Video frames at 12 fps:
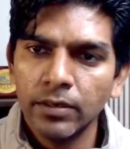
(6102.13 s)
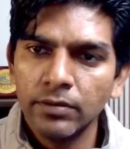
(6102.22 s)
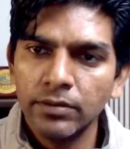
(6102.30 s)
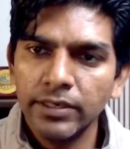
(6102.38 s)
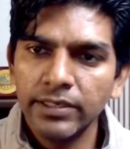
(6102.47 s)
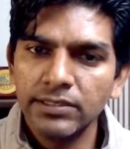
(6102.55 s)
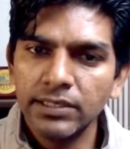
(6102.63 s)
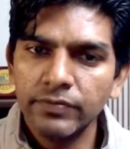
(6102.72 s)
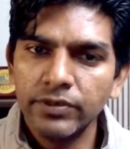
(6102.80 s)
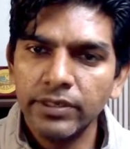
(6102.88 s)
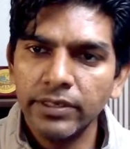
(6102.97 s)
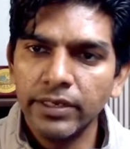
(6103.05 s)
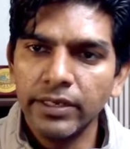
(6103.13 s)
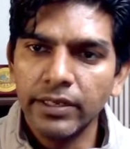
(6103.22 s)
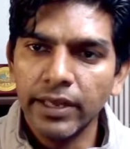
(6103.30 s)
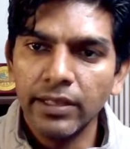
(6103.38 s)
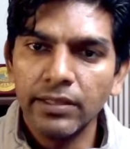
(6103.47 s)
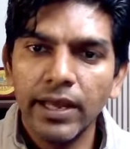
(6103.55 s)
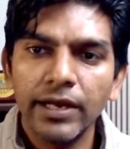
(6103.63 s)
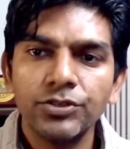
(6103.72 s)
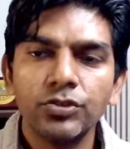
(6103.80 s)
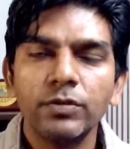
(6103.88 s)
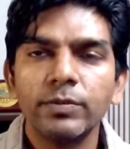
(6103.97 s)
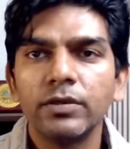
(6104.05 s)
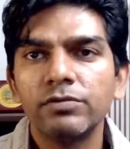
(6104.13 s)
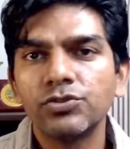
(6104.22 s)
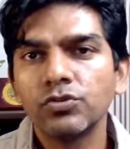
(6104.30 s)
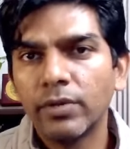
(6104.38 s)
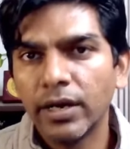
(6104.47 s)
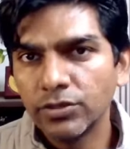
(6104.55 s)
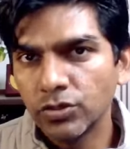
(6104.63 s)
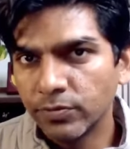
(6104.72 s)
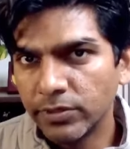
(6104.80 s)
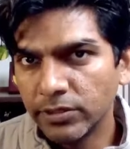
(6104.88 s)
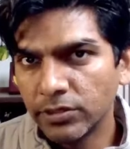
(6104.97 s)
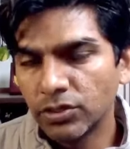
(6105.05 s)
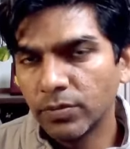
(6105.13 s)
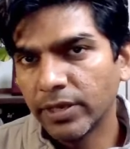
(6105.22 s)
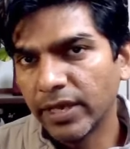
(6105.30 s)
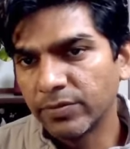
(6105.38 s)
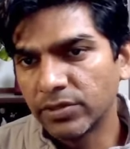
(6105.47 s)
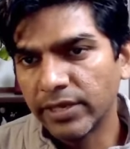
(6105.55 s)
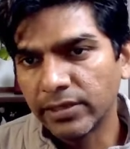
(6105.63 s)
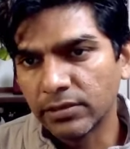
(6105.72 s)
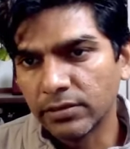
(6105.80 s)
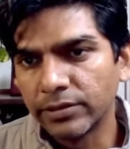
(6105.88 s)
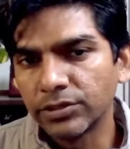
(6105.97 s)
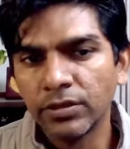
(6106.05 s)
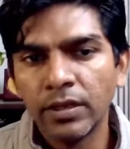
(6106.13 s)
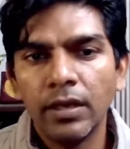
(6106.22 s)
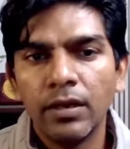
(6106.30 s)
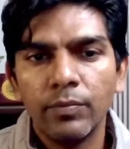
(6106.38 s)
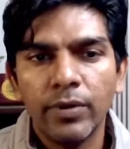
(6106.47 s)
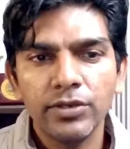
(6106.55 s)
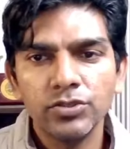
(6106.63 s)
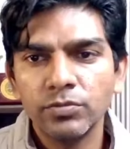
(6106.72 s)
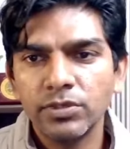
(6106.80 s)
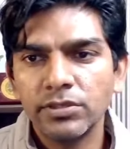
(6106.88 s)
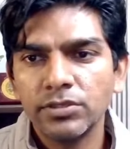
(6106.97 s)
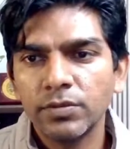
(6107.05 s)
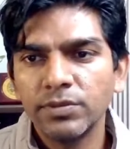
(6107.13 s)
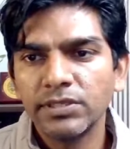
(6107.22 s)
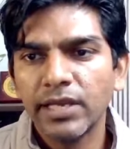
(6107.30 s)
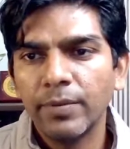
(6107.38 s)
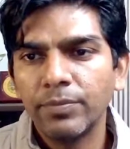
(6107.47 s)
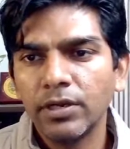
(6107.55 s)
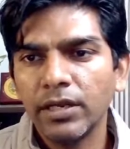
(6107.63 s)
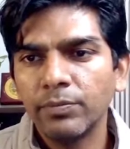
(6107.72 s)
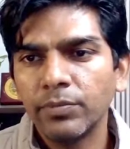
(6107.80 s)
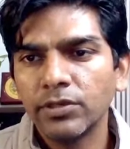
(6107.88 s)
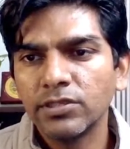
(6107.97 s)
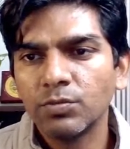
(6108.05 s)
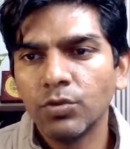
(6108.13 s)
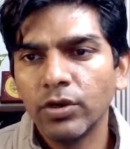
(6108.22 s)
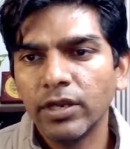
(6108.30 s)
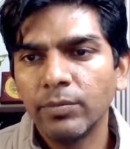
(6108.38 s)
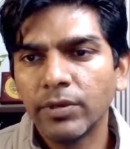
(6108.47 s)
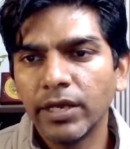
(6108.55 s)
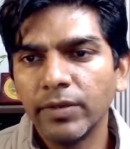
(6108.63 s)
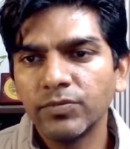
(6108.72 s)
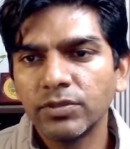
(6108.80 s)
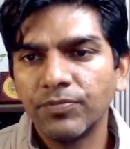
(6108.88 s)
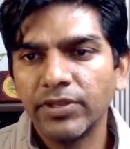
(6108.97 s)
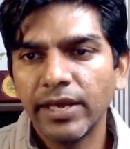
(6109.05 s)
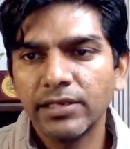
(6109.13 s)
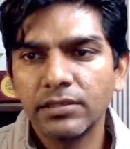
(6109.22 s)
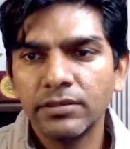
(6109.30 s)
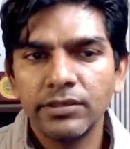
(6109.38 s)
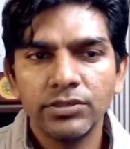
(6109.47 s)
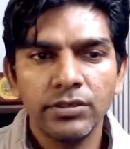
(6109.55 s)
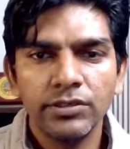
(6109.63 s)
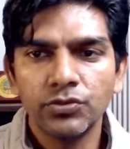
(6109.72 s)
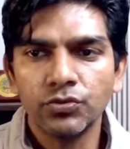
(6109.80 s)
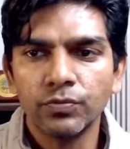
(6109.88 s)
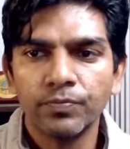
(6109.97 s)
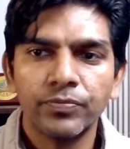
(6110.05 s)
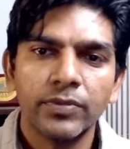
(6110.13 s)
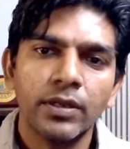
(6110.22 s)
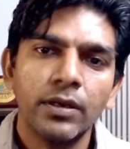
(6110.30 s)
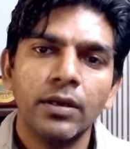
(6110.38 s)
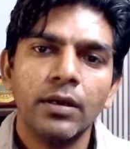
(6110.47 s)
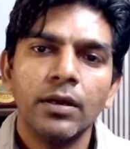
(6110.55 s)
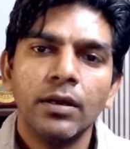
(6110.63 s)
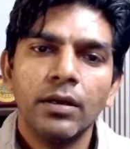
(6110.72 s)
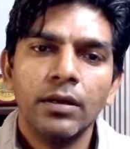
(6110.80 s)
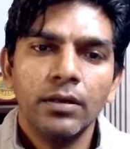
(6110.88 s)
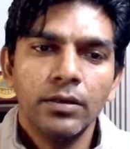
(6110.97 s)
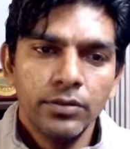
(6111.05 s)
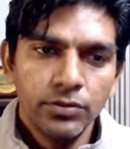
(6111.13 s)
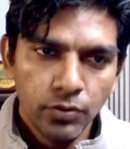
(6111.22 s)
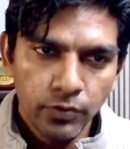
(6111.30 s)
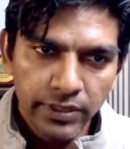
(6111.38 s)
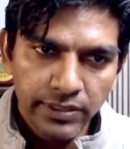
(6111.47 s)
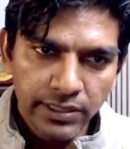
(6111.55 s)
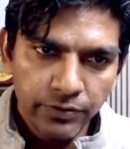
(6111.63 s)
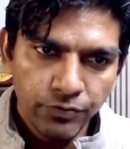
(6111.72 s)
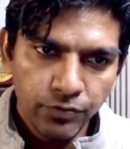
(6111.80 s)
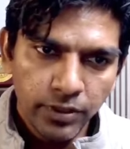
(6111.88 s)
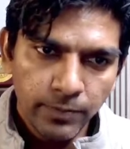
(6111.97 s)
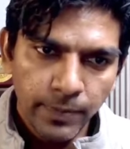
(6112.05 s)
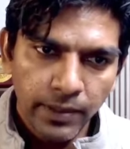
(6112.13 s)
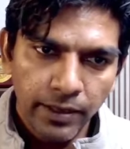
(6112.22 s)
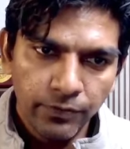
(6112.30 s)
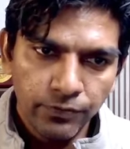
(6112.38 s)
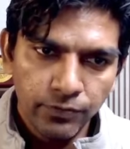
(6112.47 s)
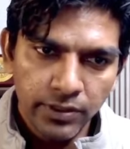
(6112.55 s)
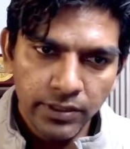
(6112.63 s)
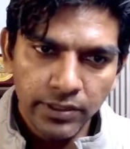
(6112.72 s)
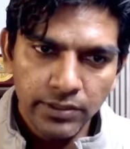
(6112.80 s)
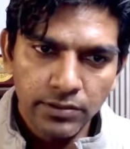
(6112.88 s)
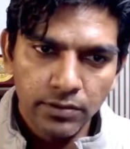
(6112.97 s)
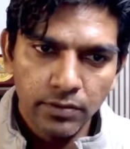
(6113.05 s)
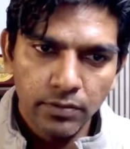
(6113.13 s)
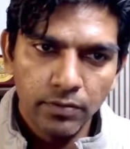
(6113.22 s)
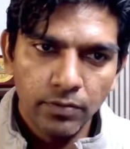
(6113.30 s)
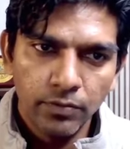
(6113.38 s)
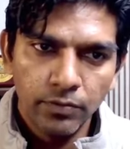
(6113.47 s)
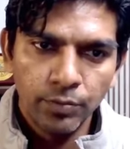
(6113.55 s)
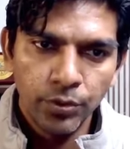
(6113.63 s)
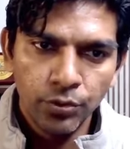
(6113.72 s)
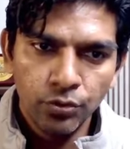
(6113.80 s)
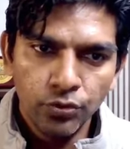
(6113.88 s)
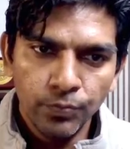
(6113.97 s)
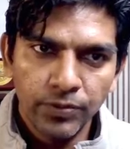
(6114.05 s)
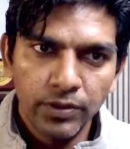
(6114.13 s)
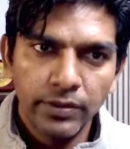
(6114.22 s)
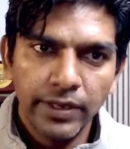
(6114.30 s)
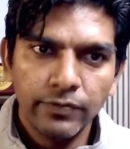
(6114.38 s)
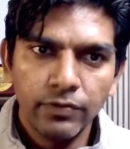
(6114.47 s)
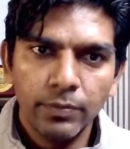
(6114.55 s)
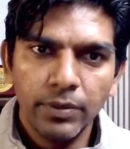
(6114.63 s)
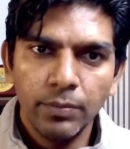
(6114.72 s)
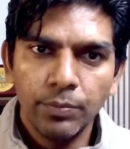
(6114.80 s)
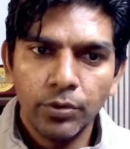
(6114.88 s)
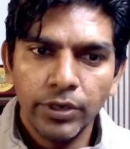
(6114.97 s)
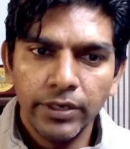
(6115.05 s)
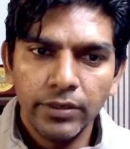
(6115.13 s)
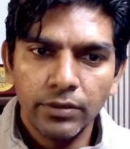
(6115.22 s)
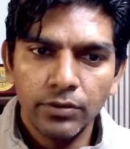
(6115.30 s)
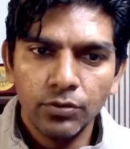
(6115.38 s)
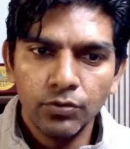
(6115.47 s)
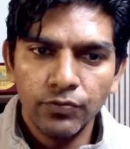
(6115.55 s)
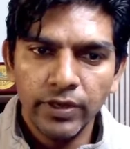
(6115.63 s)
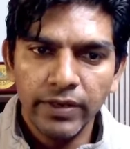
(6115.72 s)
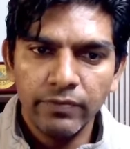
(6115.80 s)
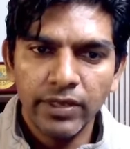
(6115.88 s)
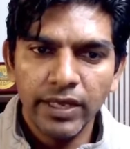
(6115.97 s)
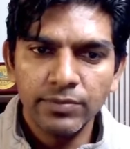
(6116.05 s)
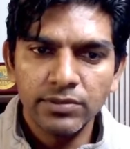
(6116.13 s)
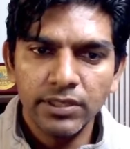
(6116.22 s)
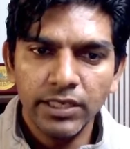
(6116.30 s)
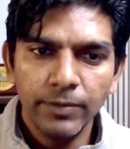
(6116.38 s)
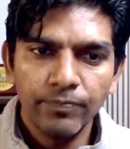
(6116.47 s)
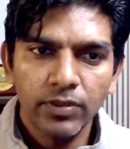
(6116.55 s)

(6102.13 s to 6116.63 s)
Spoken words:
37 degree, and that should be equals to mass of the system times the acceleration. Mass of the system is capital M plus small m times the acceleration is 2. So what is F1? F1 is mu, that will be 0.25 times the